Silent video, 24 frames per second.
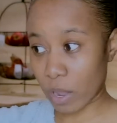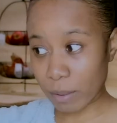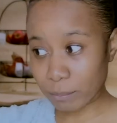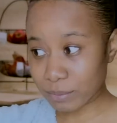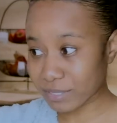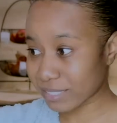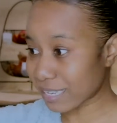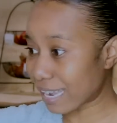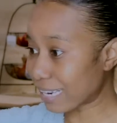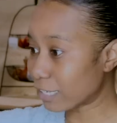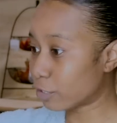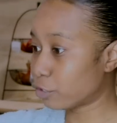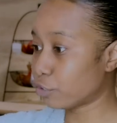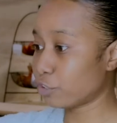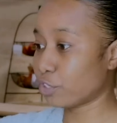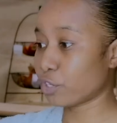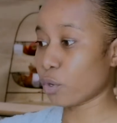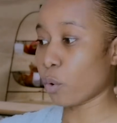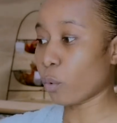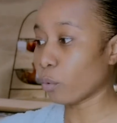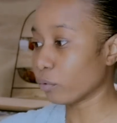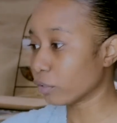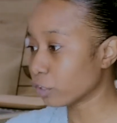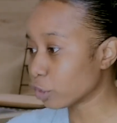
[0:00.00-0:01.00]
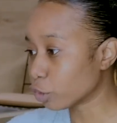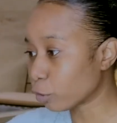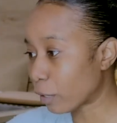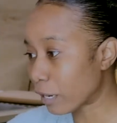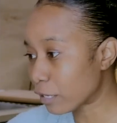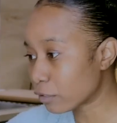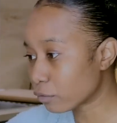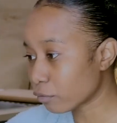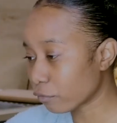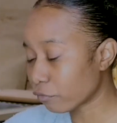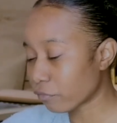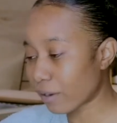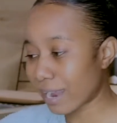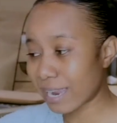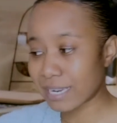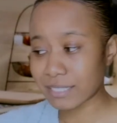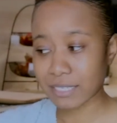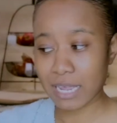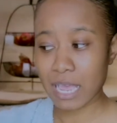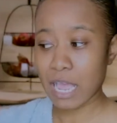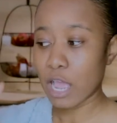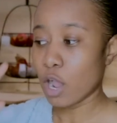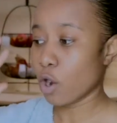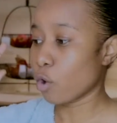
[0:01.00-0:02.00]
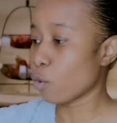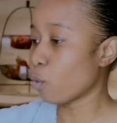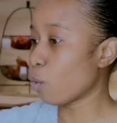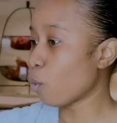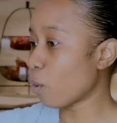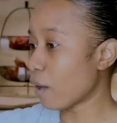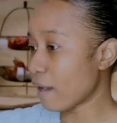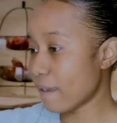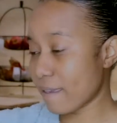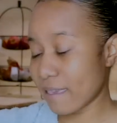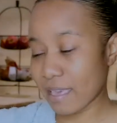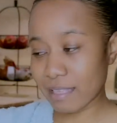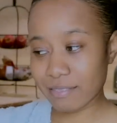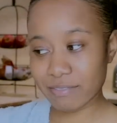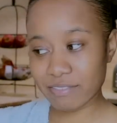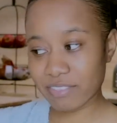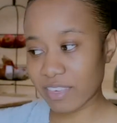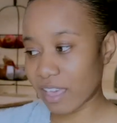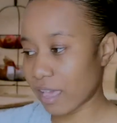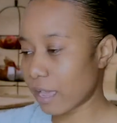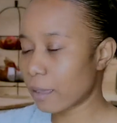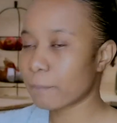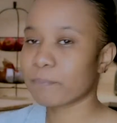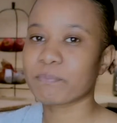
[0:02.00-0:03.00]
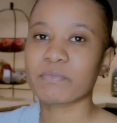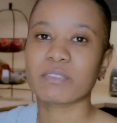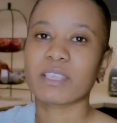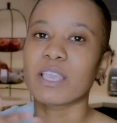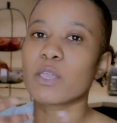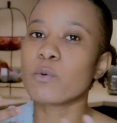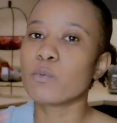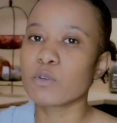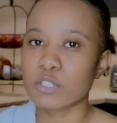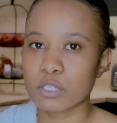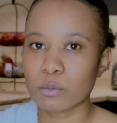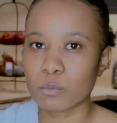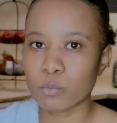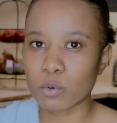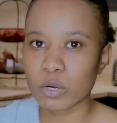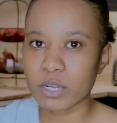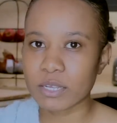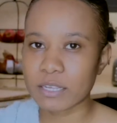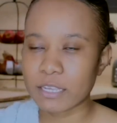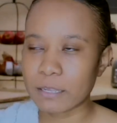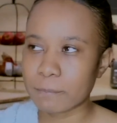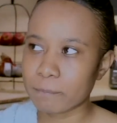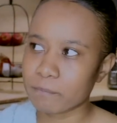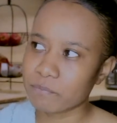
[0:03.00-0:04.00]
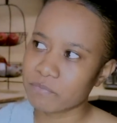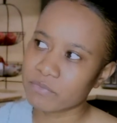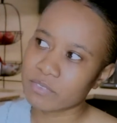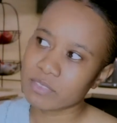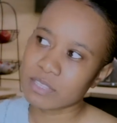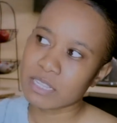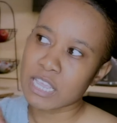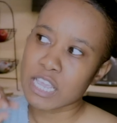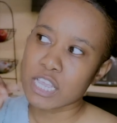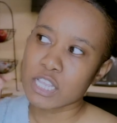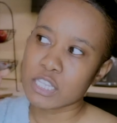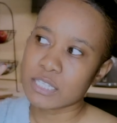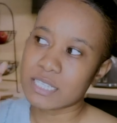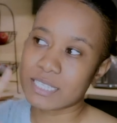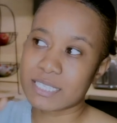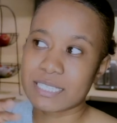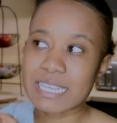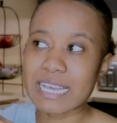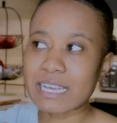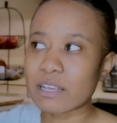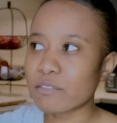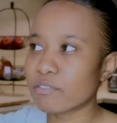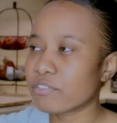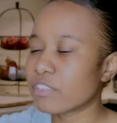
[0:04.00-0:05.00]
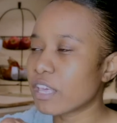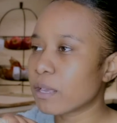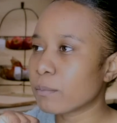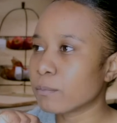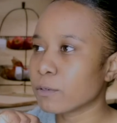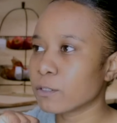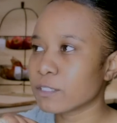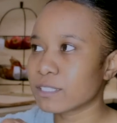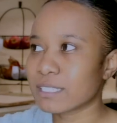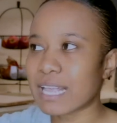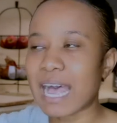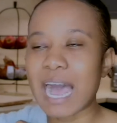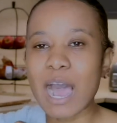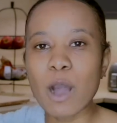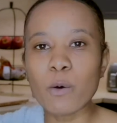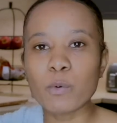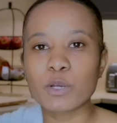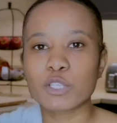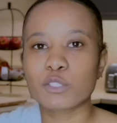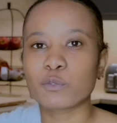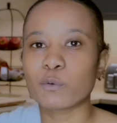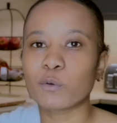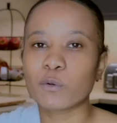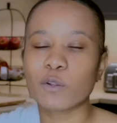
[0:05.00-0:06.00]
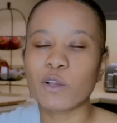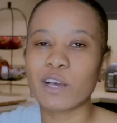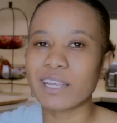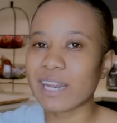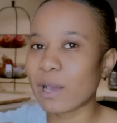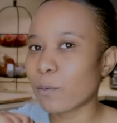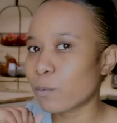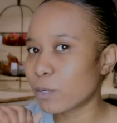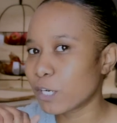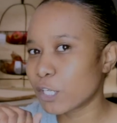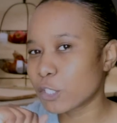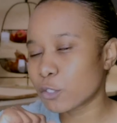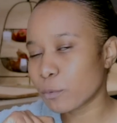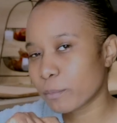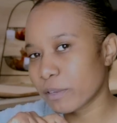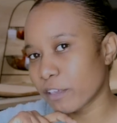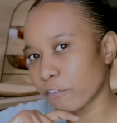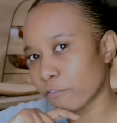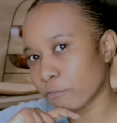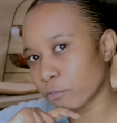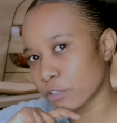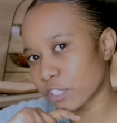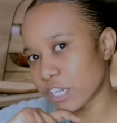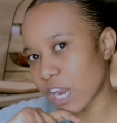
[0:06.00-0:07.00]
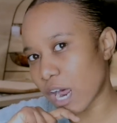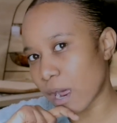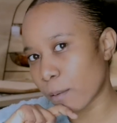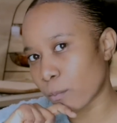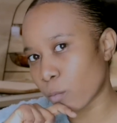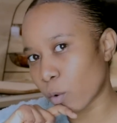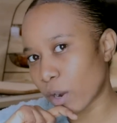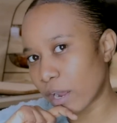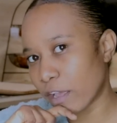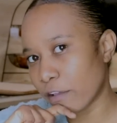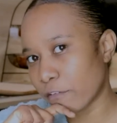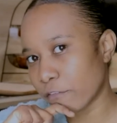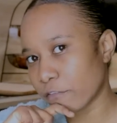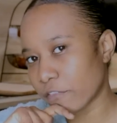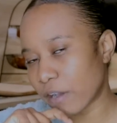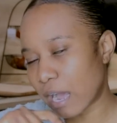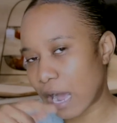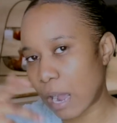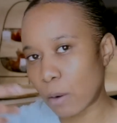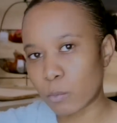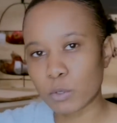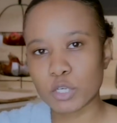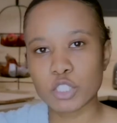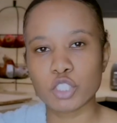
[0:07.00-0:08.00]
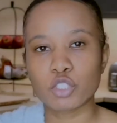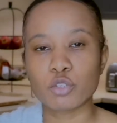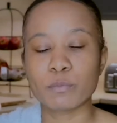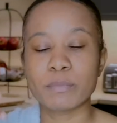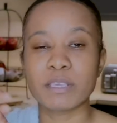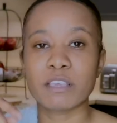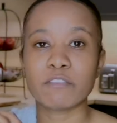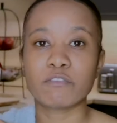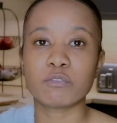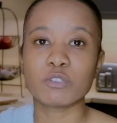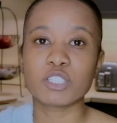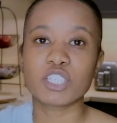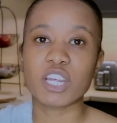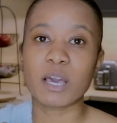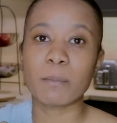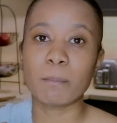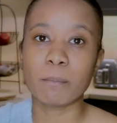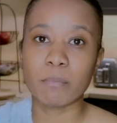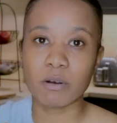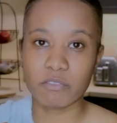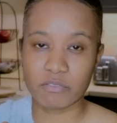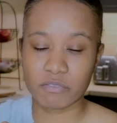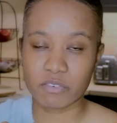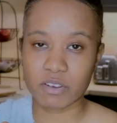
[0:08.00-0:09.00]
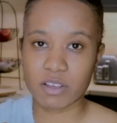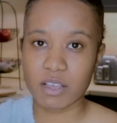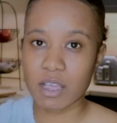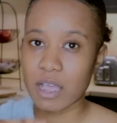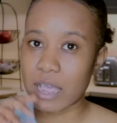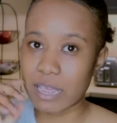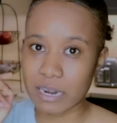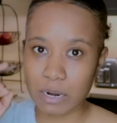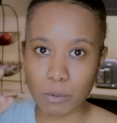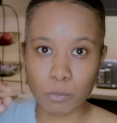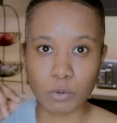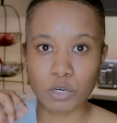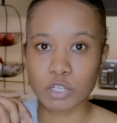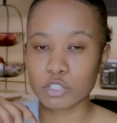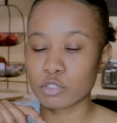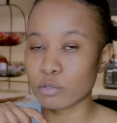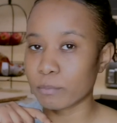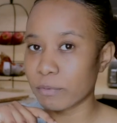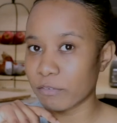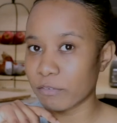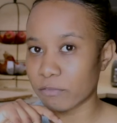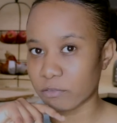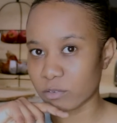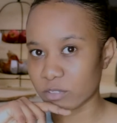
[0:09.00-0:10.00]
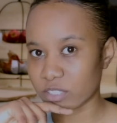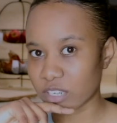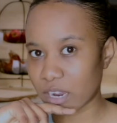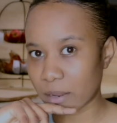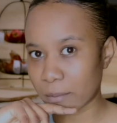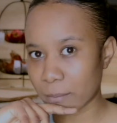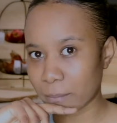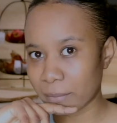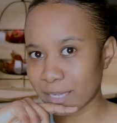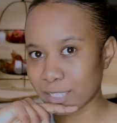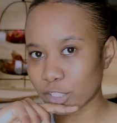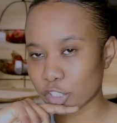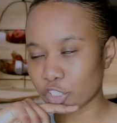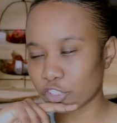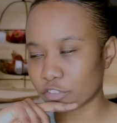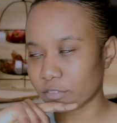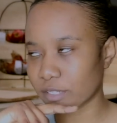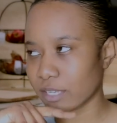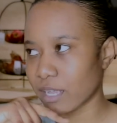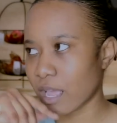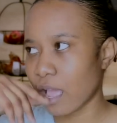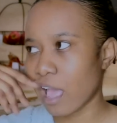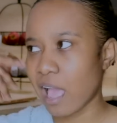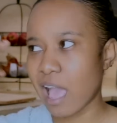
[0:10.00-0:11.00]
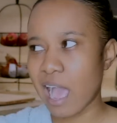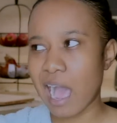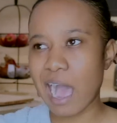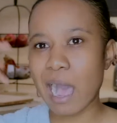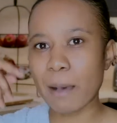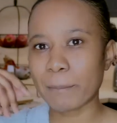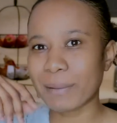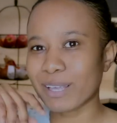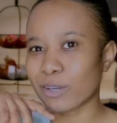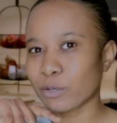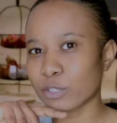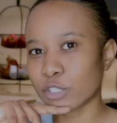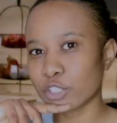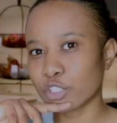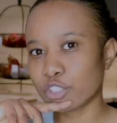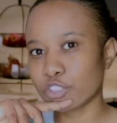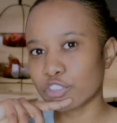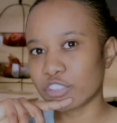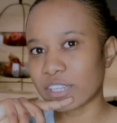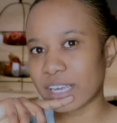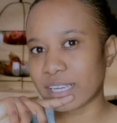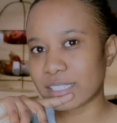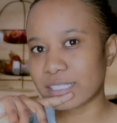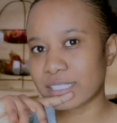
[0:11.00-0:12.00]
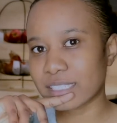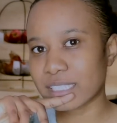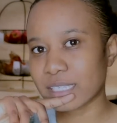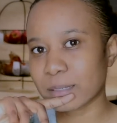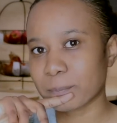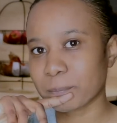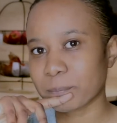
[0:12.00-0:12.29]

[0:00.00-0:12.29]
website to the other, trying to find, go here and there. It wasn't working. The second thing was, I was told God I wanted to be a full-time wife, I wanted to be a full-time mother, and I wanted to be full-time ministry. How am I going to do that?